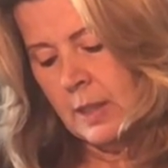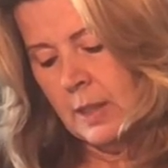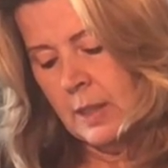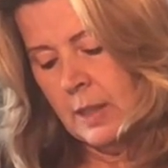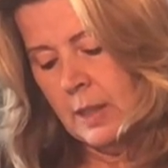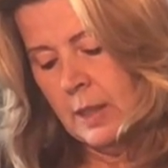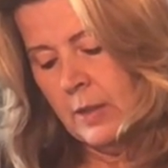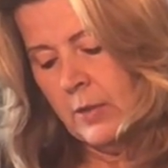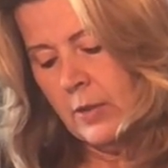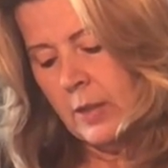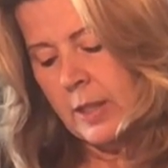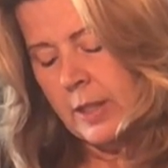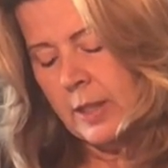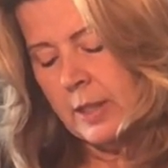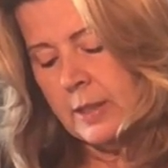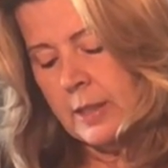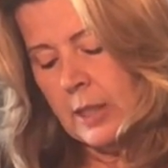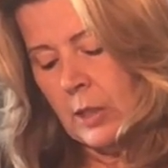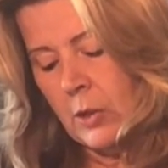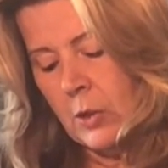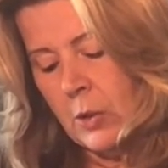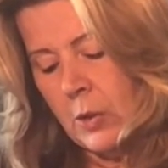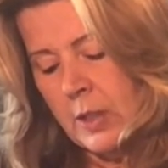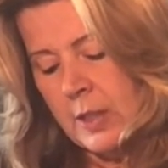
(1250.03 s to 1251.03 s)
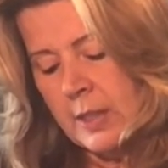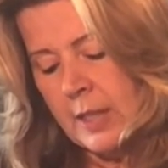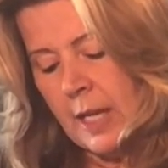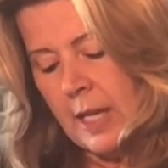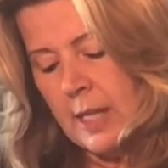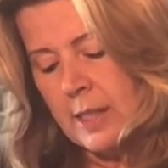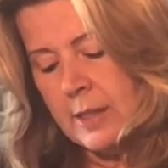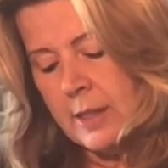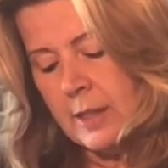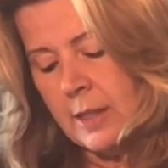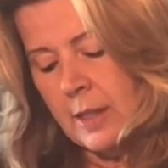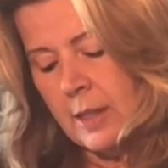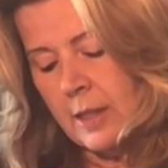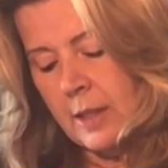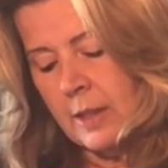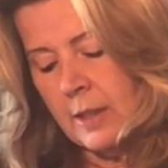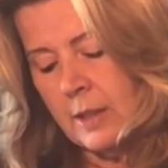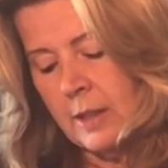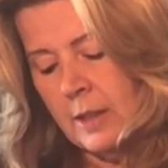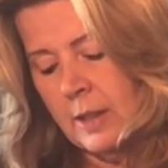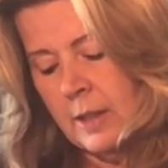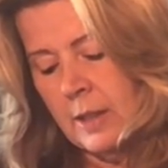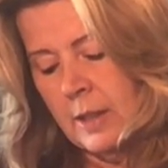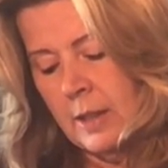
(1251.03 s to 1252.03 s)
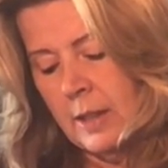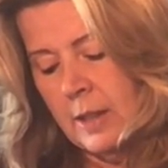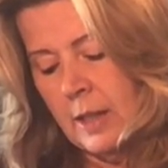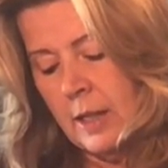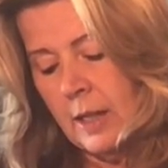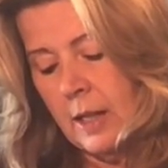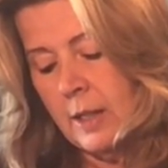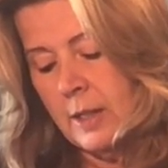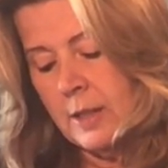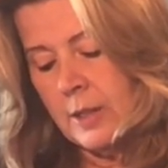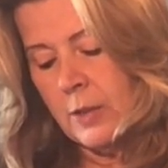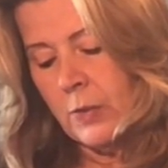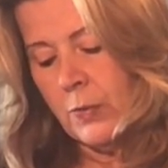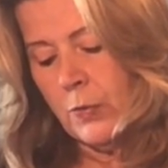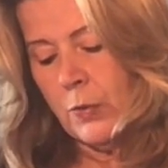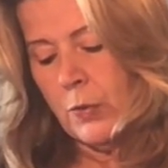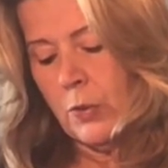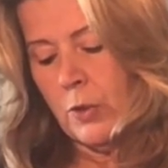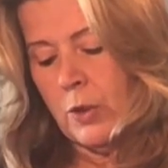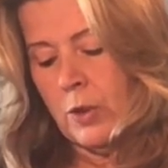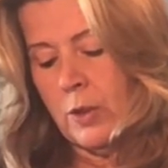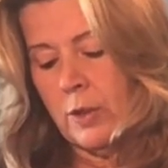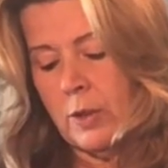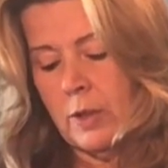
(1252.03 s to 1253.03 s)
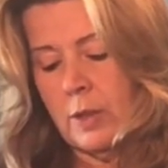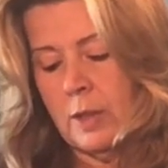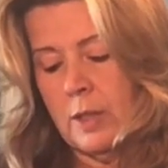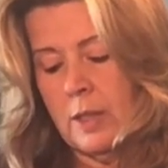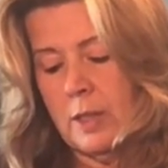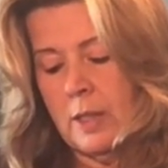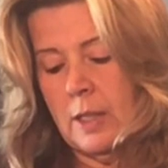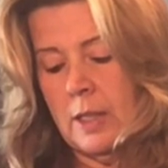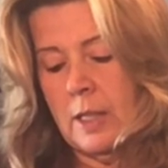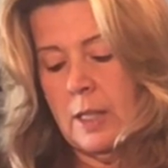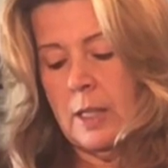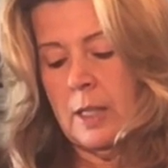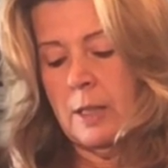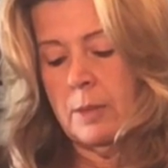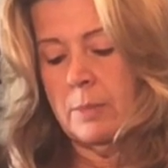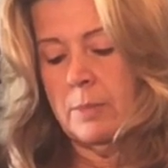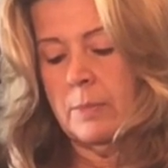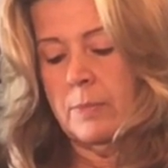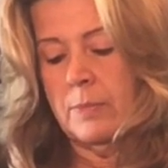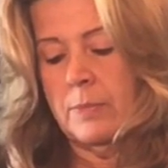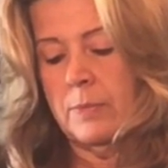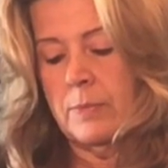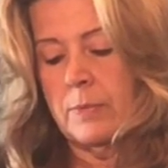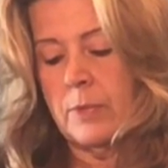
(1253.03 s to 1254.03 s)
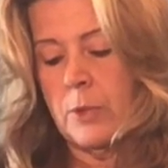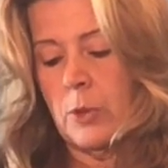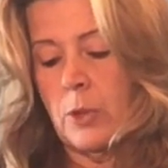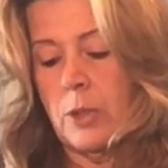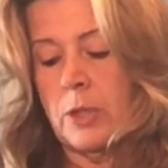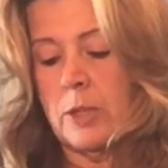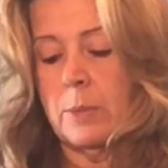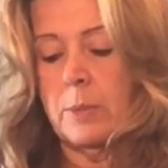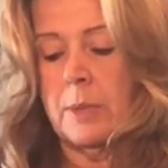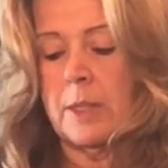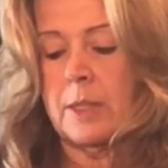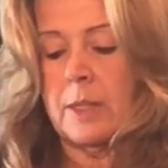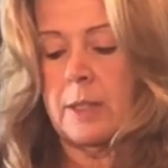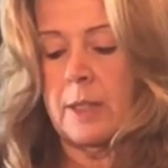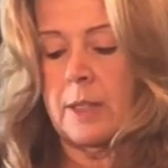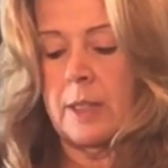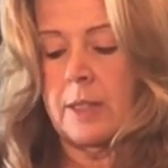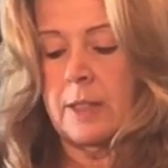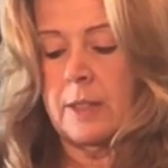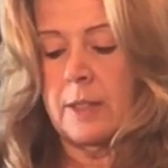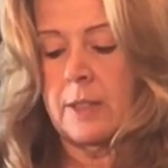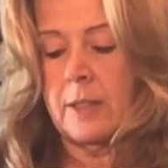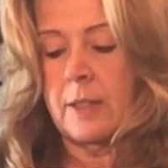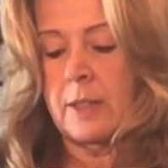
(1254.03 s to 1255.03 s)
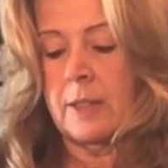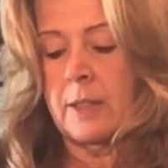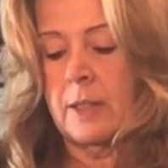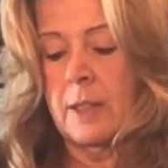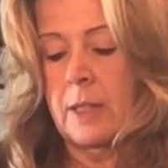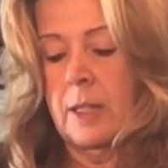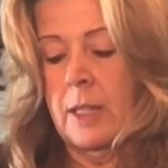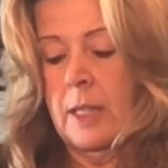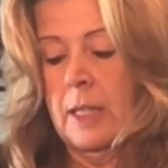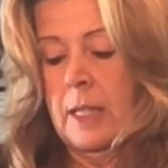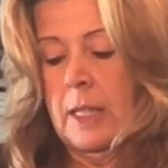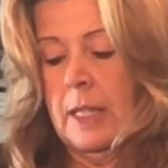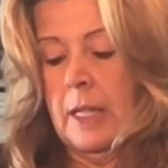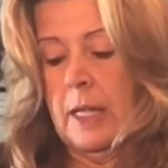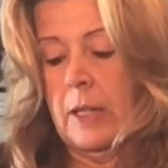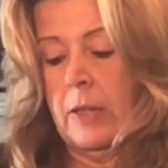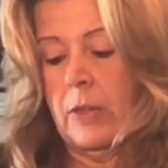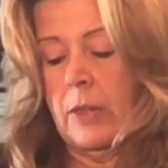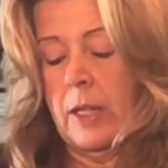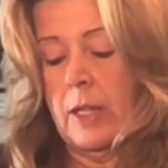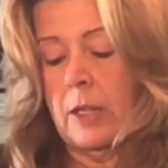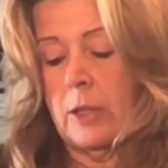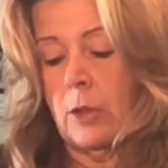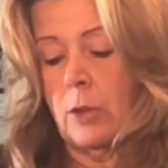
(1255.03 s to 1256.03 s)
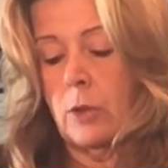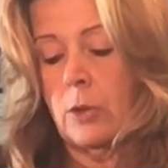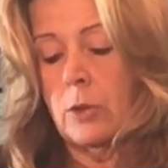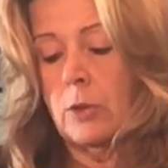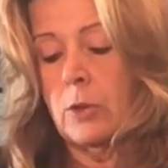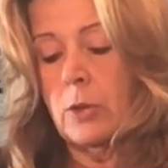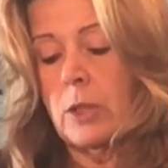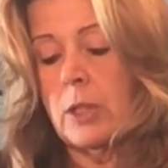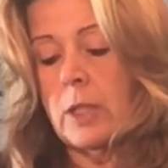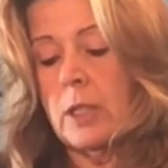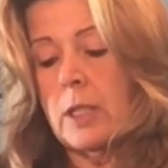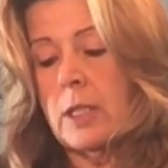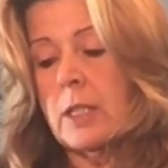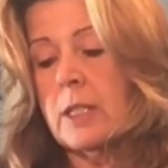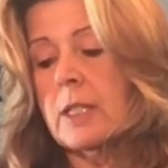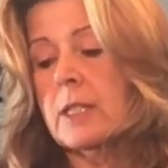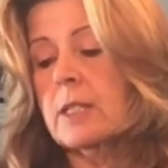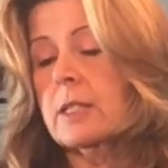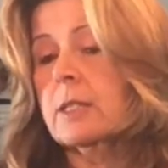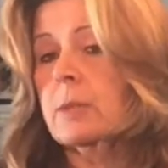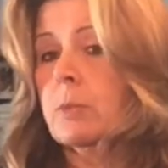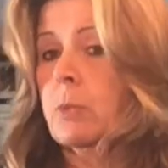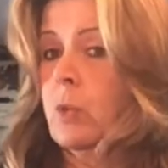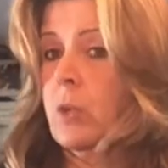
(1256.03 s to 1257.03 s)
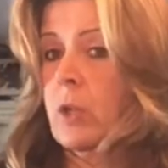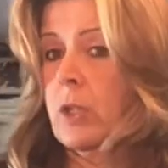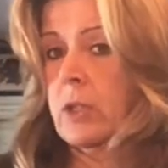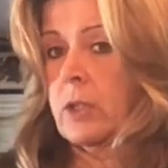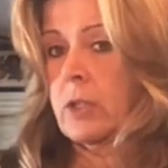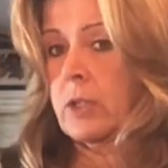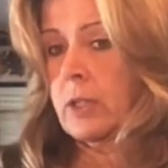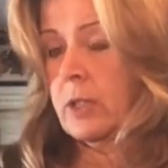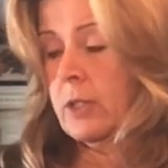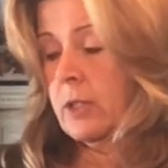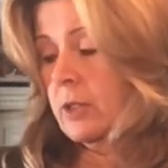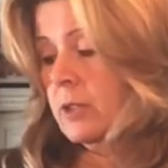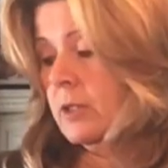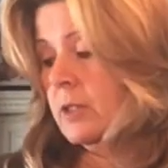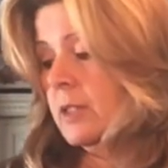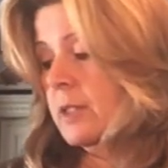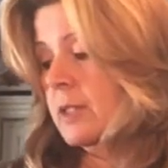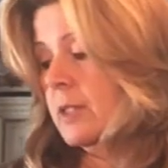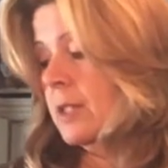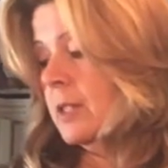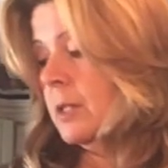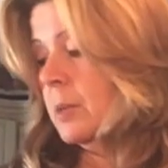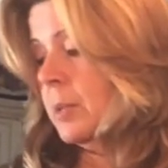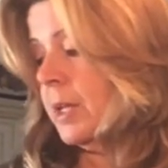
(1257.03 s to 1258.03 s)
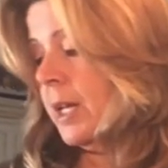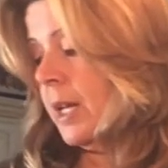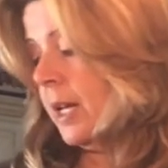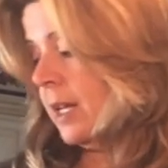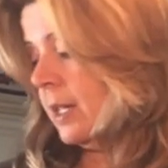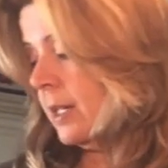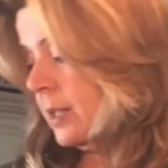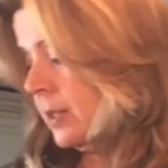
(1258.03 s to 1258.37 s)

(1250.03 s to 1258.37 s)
The kids are always asking us for Christmas lists. I think a glue gun and some wire cutters is gonna be added to